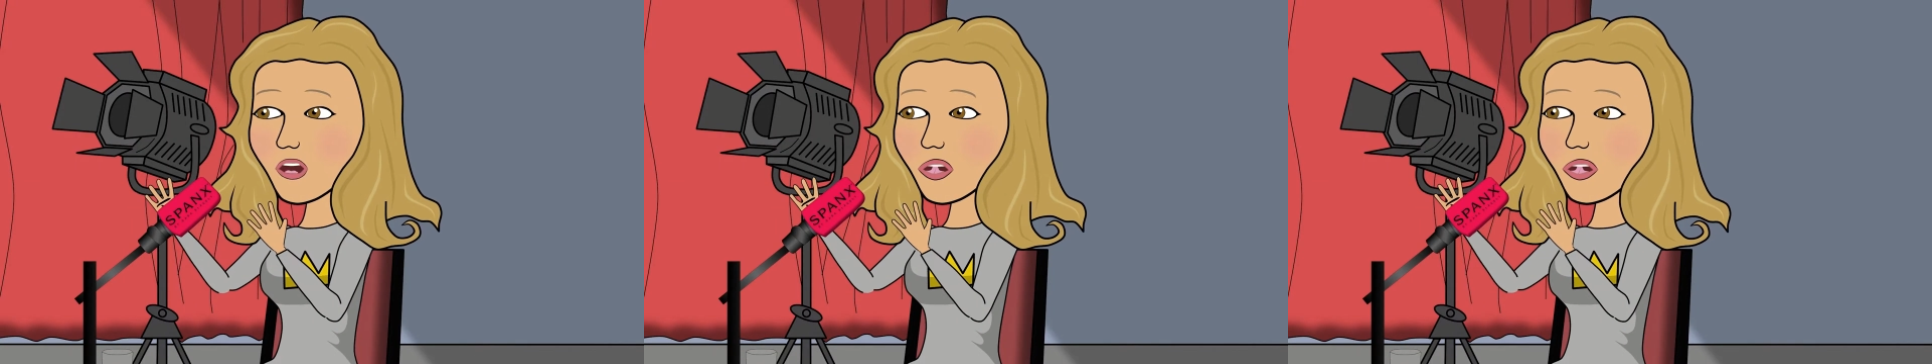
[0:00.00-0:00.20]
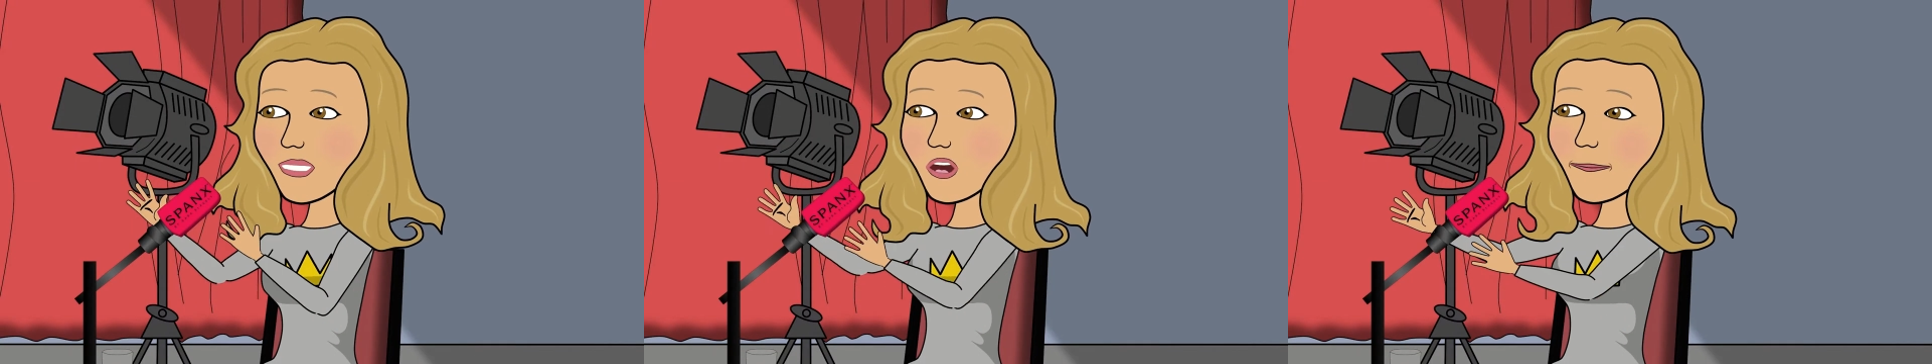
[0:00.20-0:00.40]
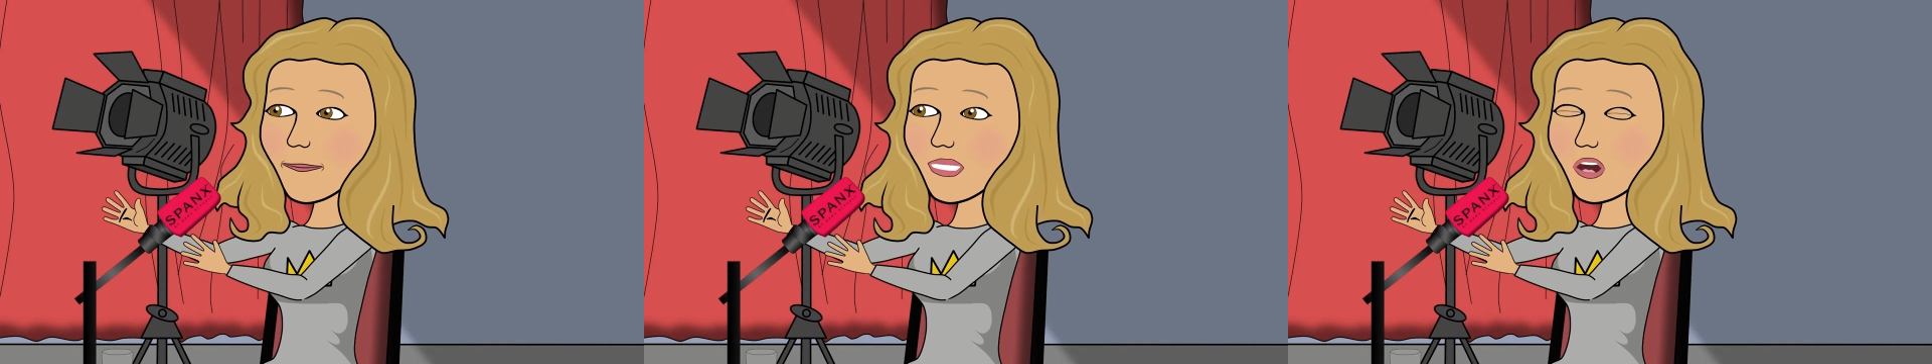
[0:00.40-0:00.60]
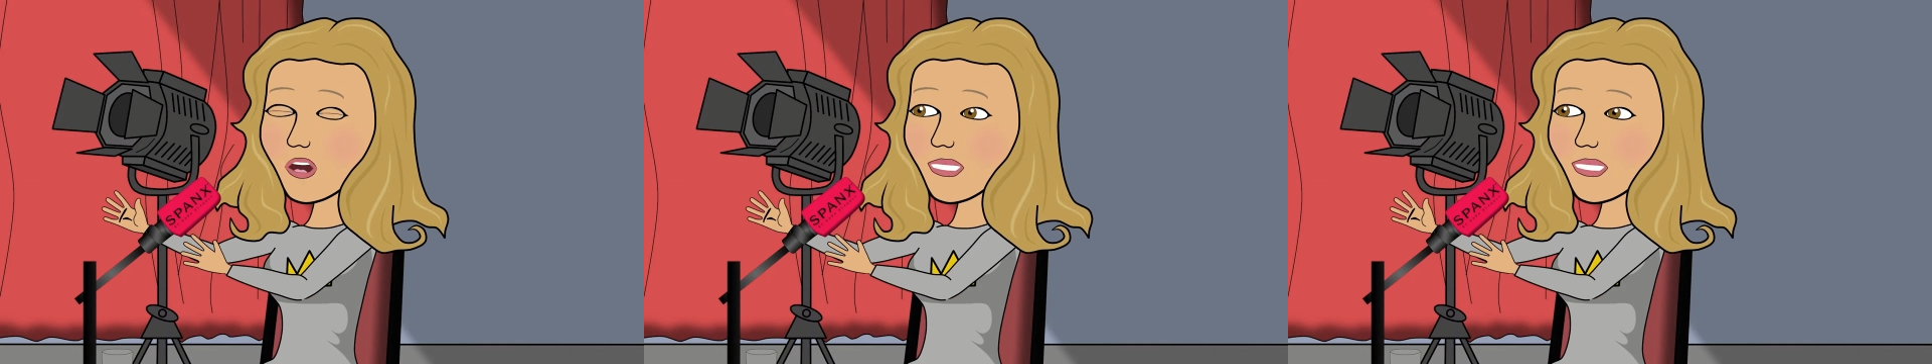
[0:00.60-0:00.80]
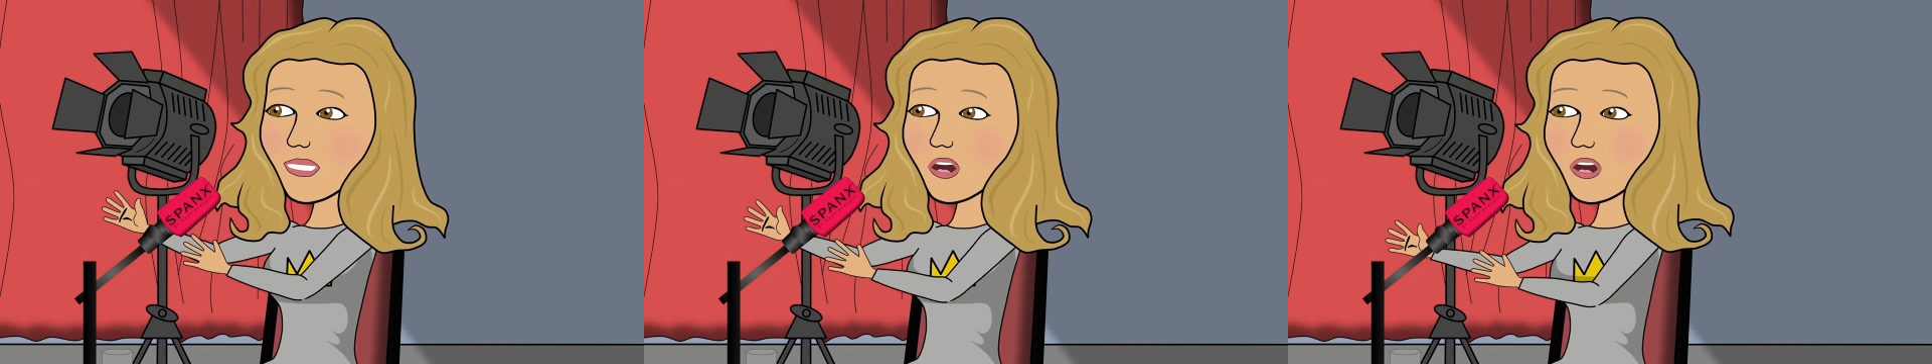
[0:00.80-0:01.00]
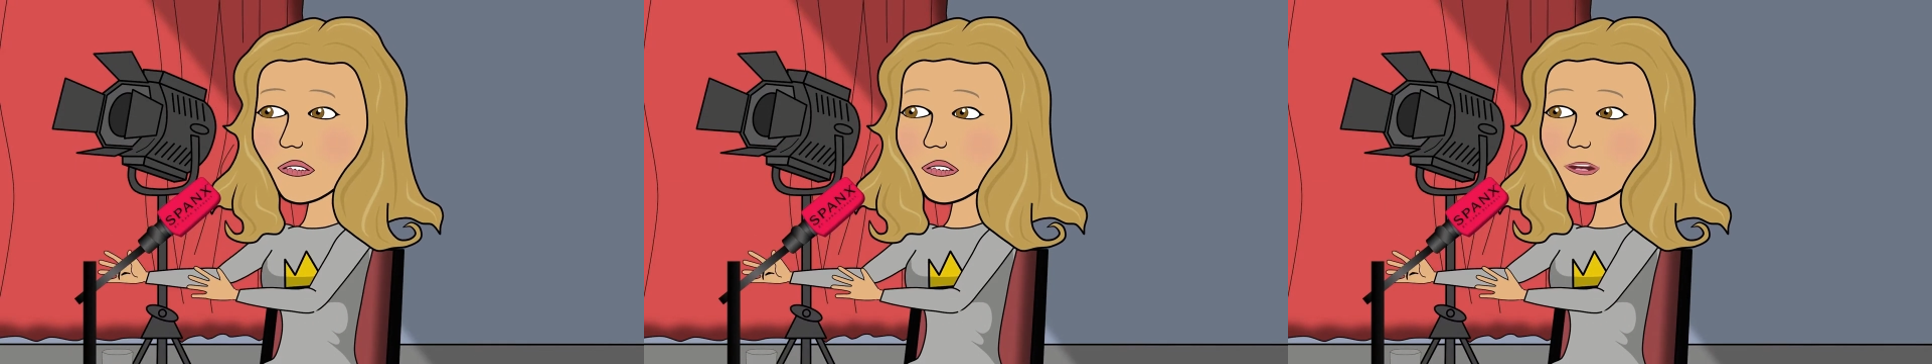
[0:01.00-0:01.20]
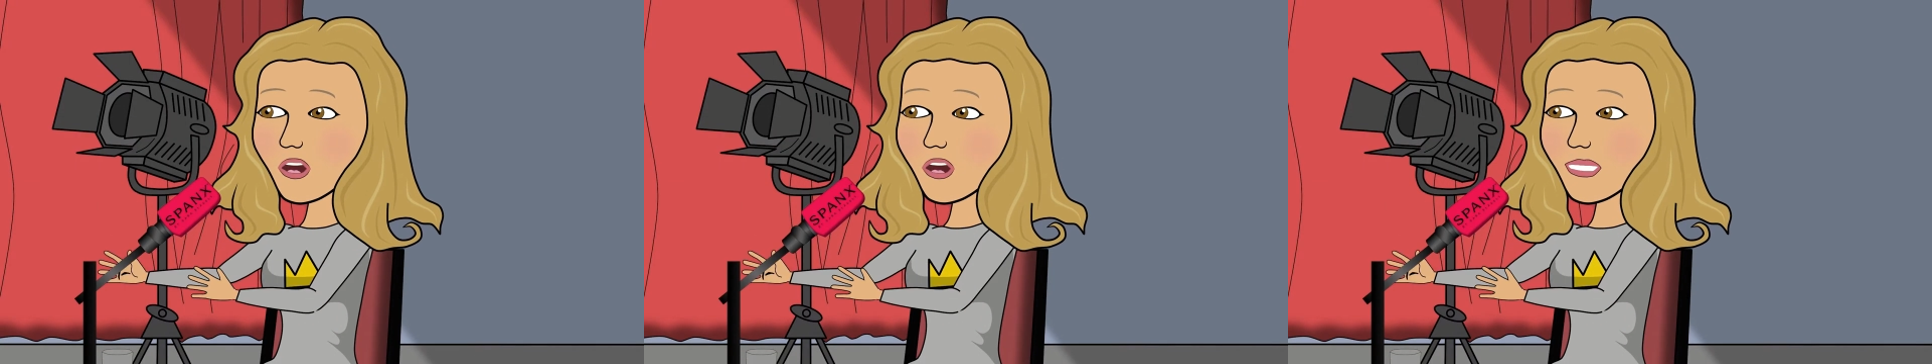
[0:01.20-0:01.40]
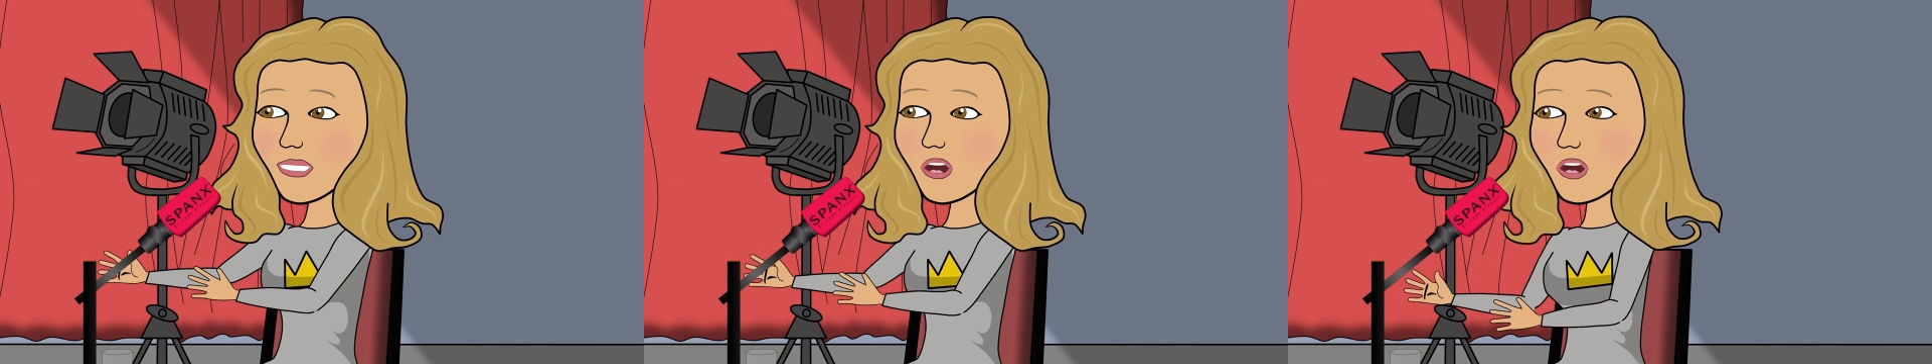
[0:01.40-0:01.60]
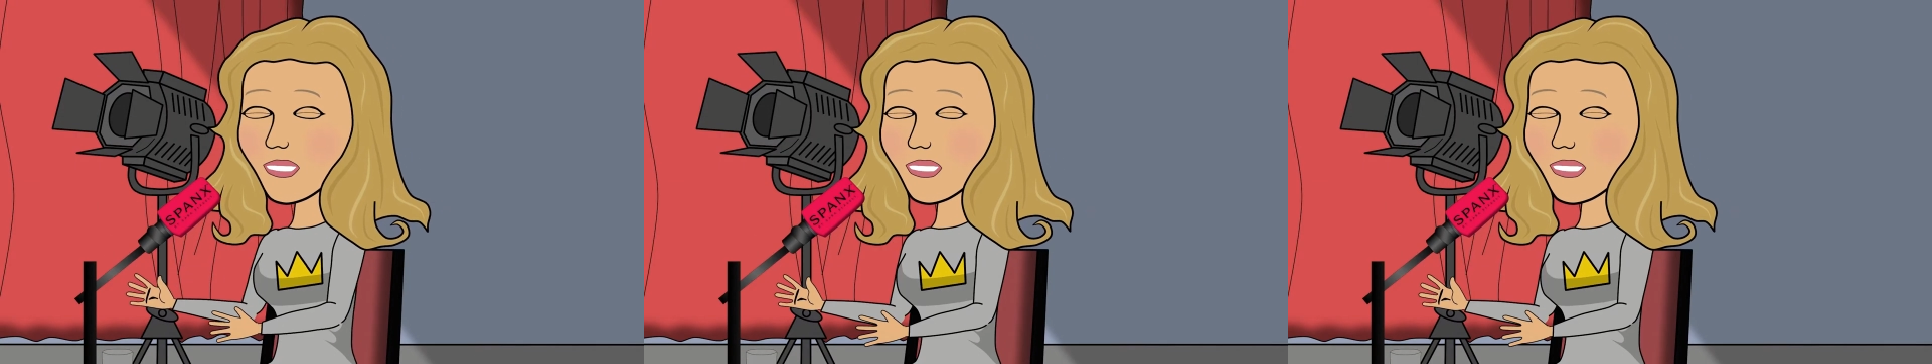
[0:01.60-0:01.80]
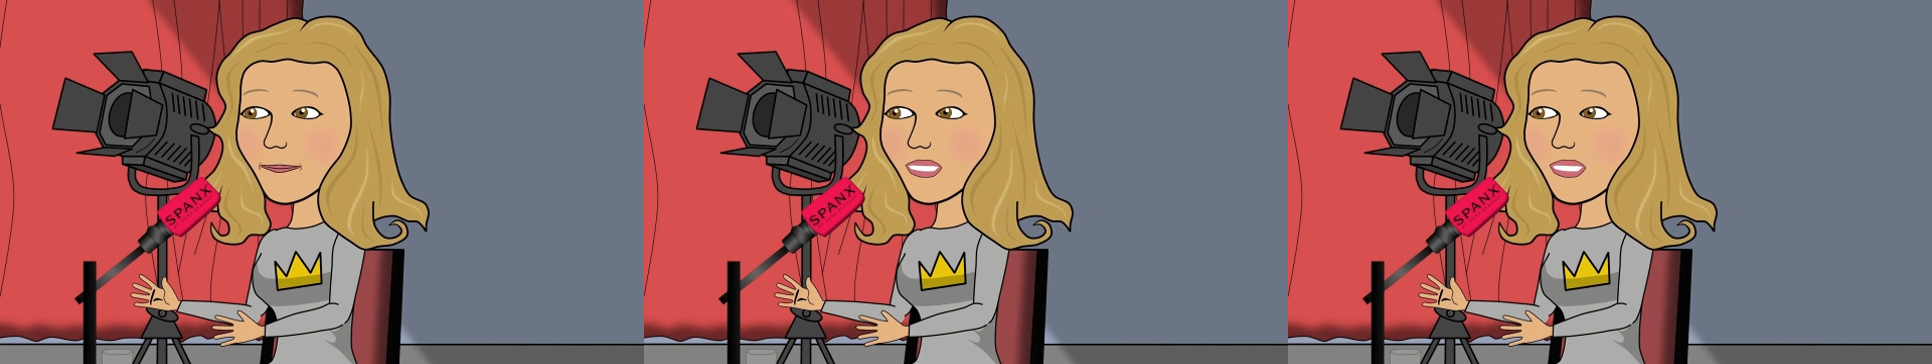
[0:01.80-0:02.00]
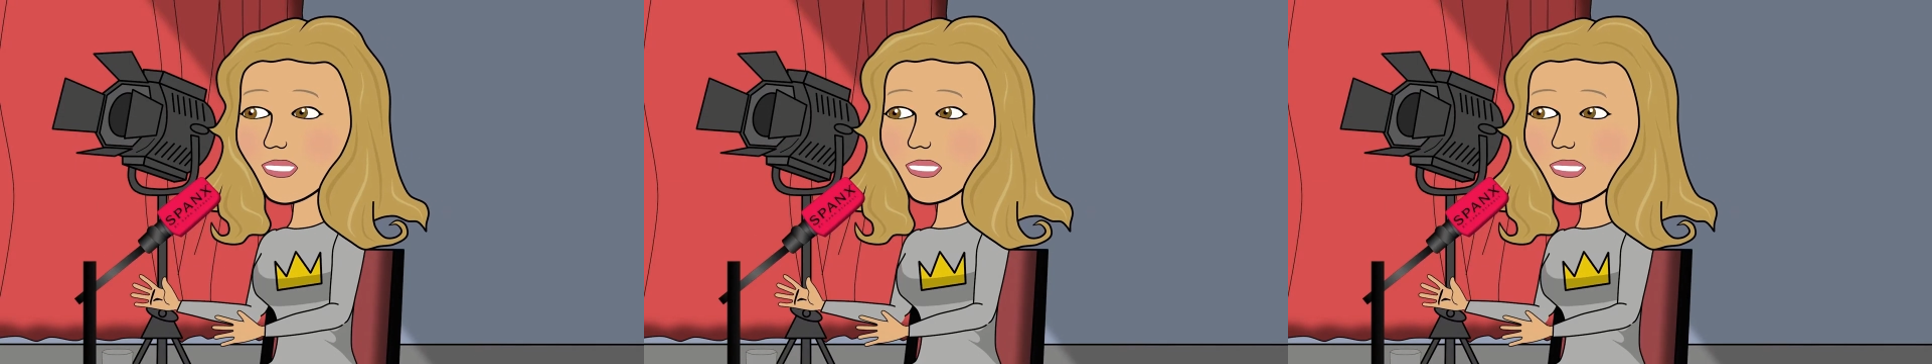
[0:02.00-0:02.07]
the idea for Spanx and